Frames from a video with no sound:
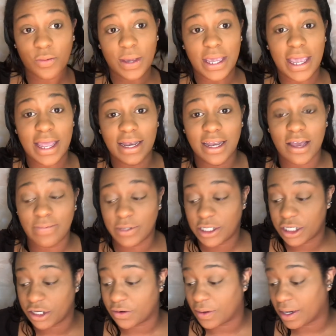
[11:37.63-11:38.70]
We end up
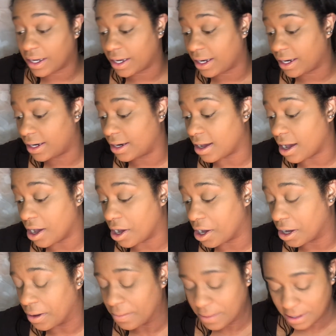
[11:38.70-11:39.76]
doing
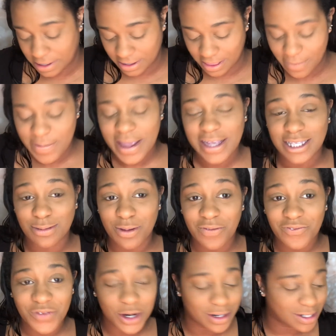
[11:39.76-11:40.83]
um, the basement
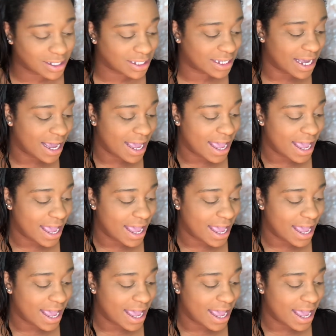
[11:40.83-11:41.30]
first